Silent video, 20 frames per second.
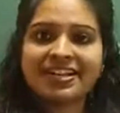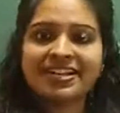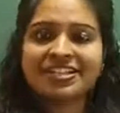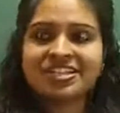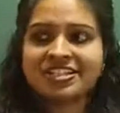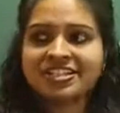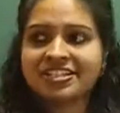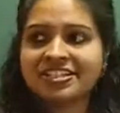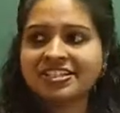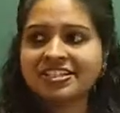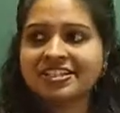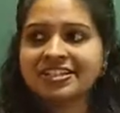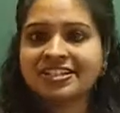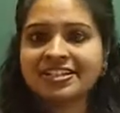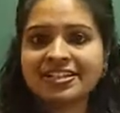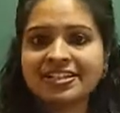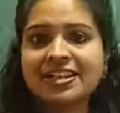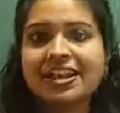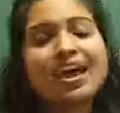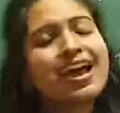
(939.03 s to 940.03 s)
Understood,
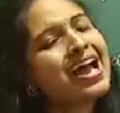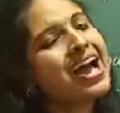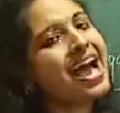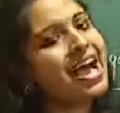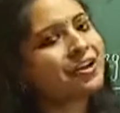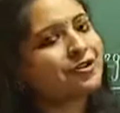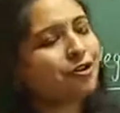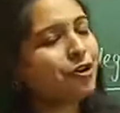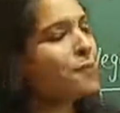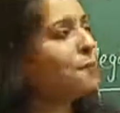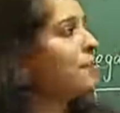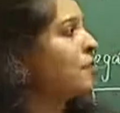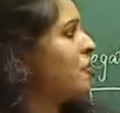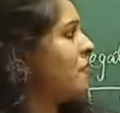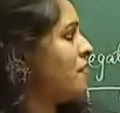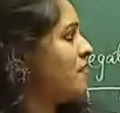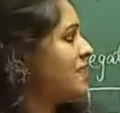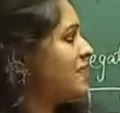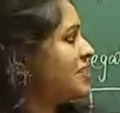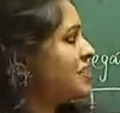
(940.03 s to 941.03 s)
children? I hope you
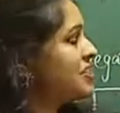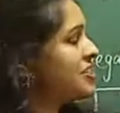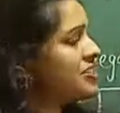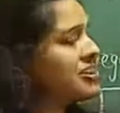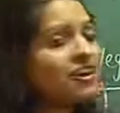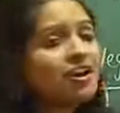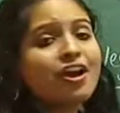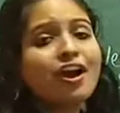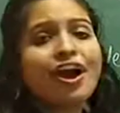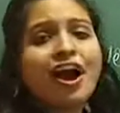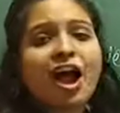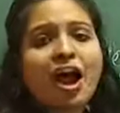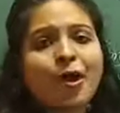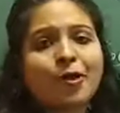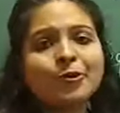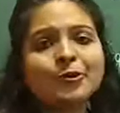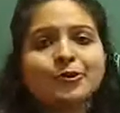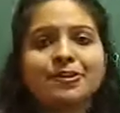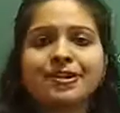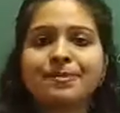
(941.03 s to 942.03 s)
have understood
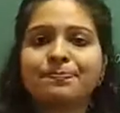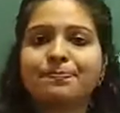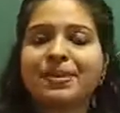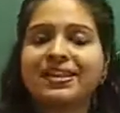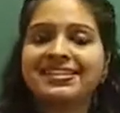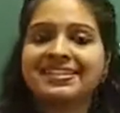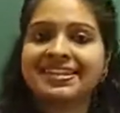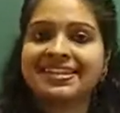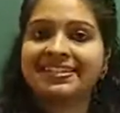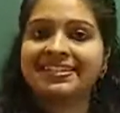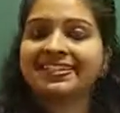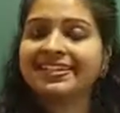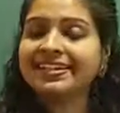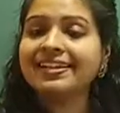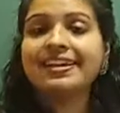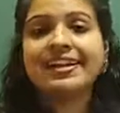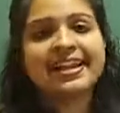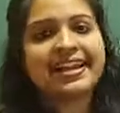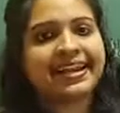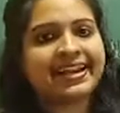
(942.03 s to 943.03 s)
how to represent the
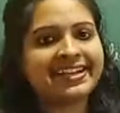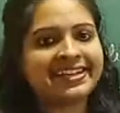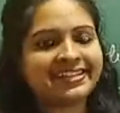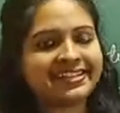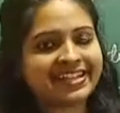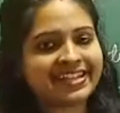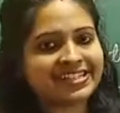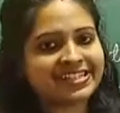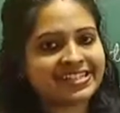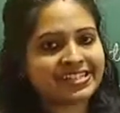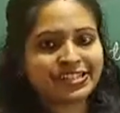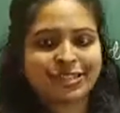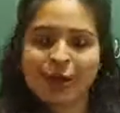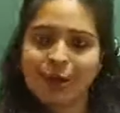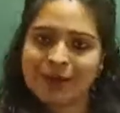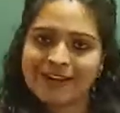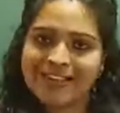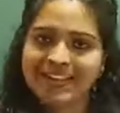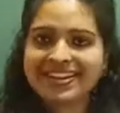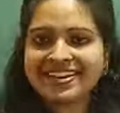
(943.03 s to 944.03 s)
integers
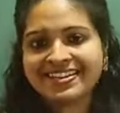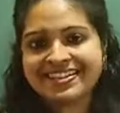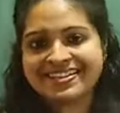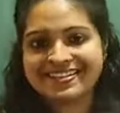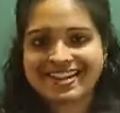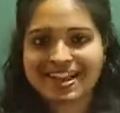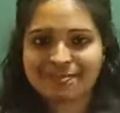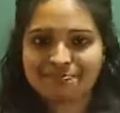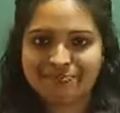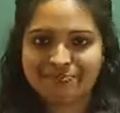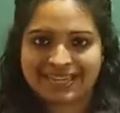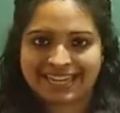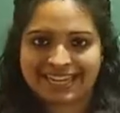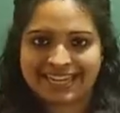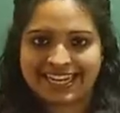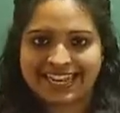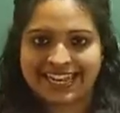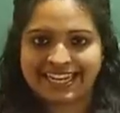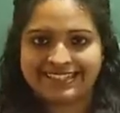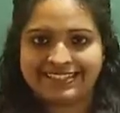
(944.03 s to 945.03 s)
on a number
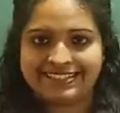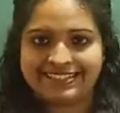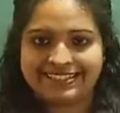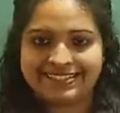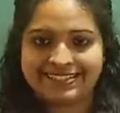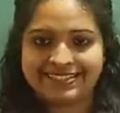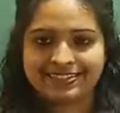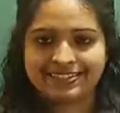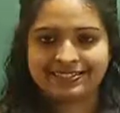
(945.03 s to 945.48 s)
line.